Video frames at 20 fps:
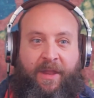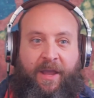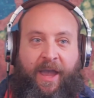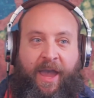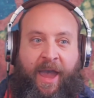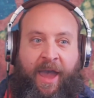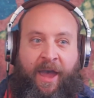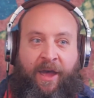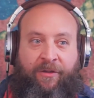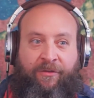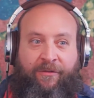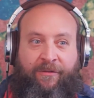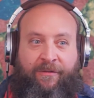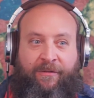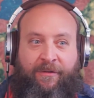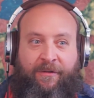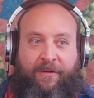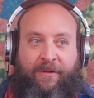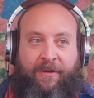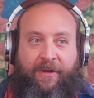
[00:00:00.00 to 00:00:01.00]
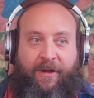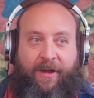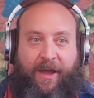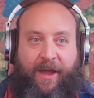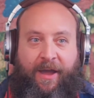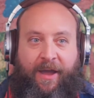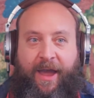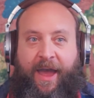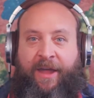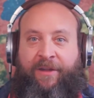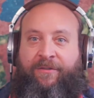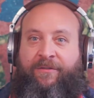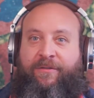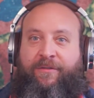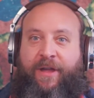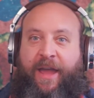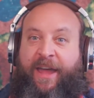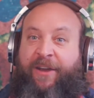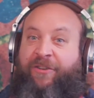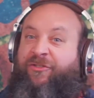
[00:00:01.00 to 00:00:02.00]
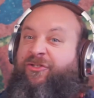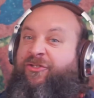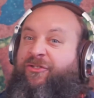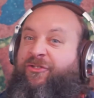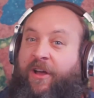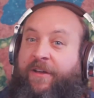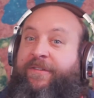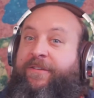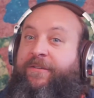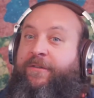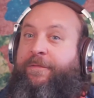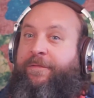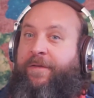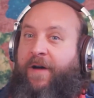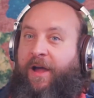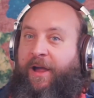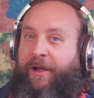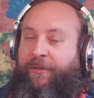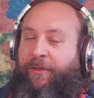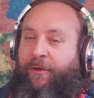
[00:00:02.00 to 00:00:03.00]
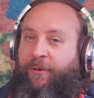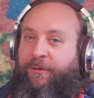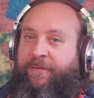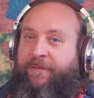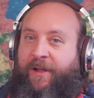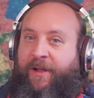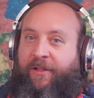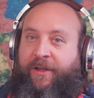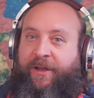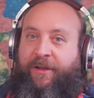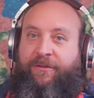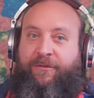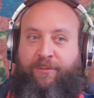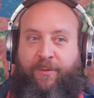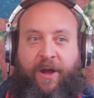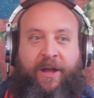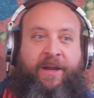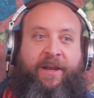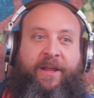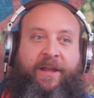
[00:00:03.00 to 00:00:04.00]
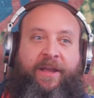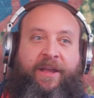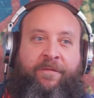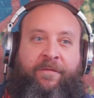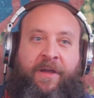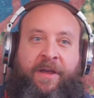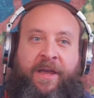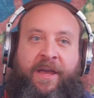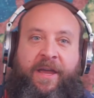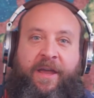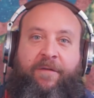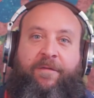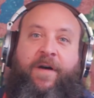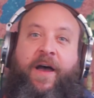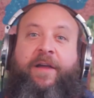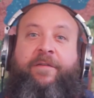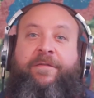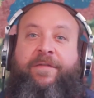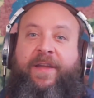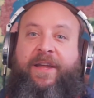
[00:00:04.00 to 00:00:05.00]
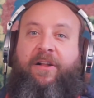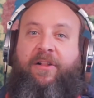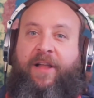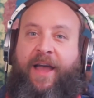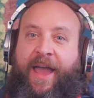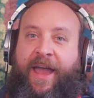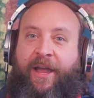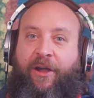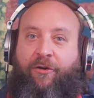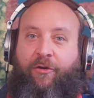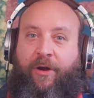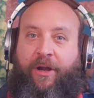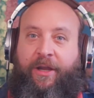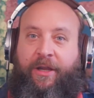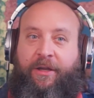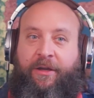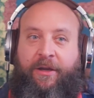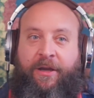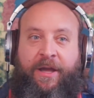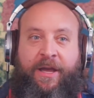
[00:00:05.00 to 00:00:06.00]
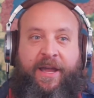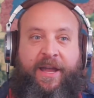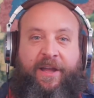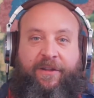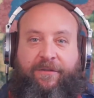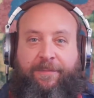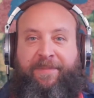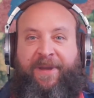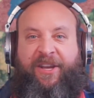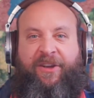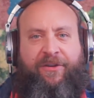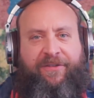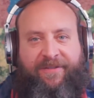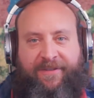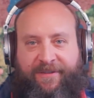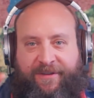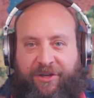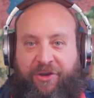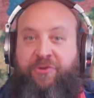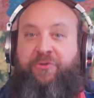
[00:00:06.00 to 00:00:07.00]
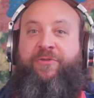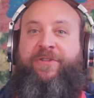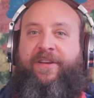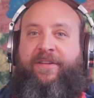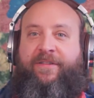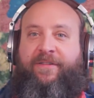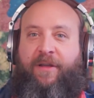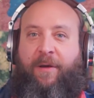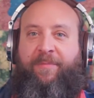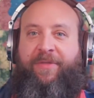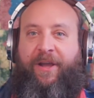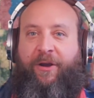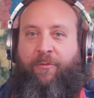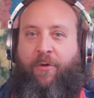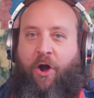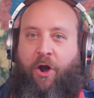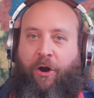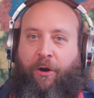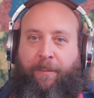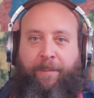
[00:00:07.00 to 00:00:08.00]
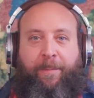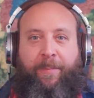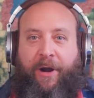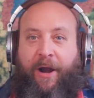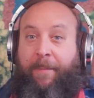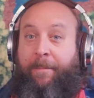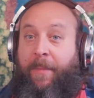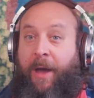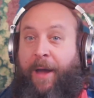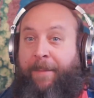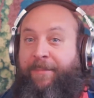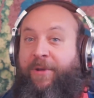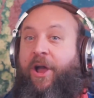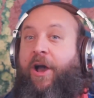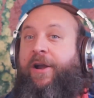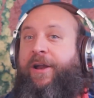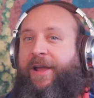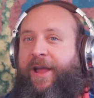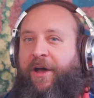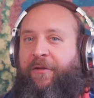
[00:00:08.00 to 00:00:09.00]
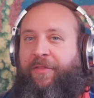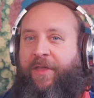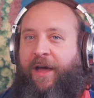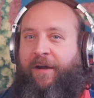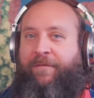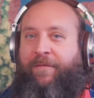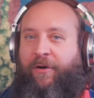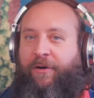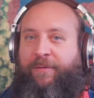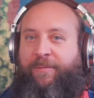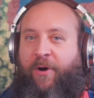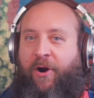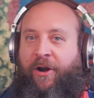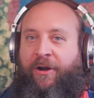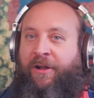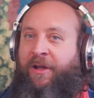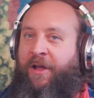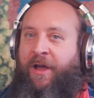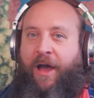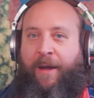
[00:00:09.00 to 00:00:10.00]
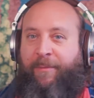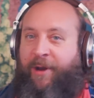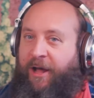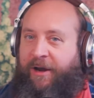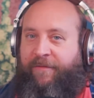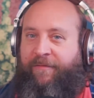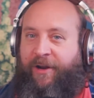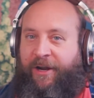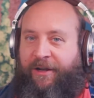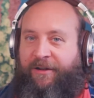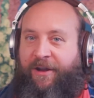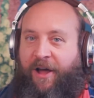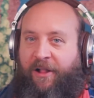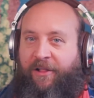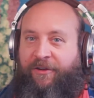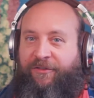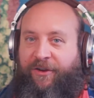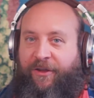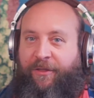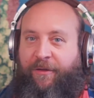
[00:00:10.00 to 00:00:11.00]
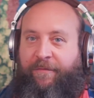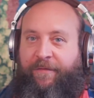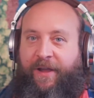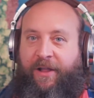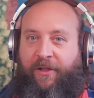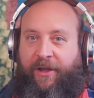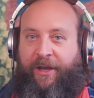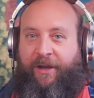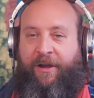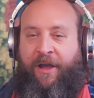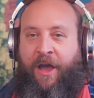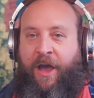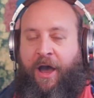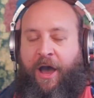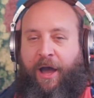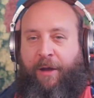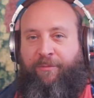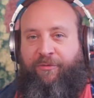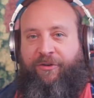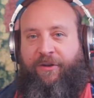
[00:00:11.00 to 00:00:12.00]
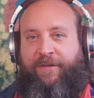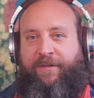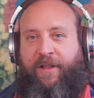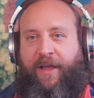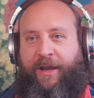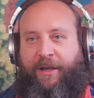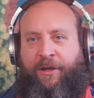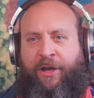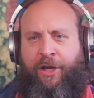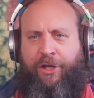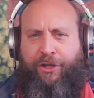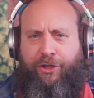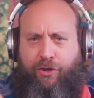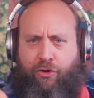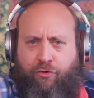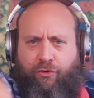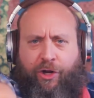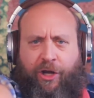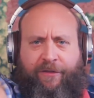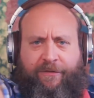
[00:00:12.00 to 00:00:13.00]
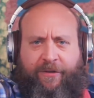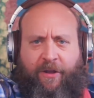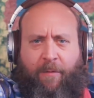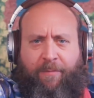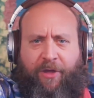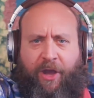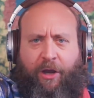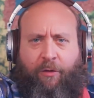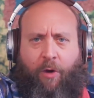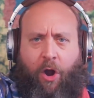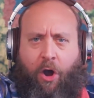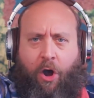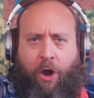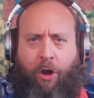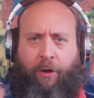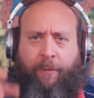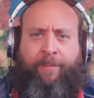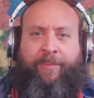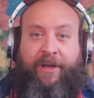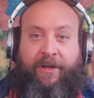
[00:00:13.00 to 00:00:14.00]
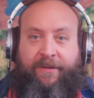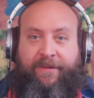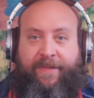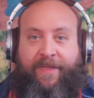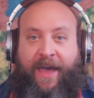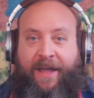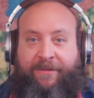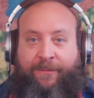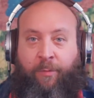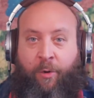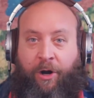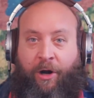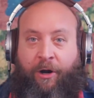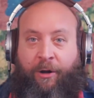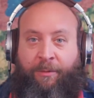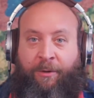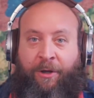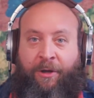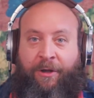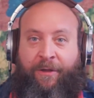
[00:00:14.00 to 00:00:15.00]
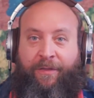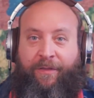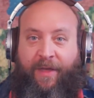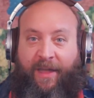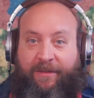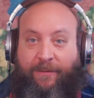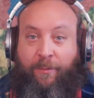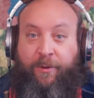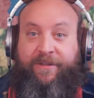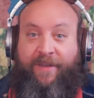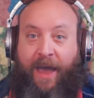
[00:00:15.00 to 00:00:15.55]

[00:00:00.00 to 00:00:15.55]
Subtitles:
and and justifying those feelings, right? If I feel angry, it's because you did something wrong. But I'm cutting out that first part. I'm not even acknowledging the feeling. I'm just like, you did something wrong, because that's what's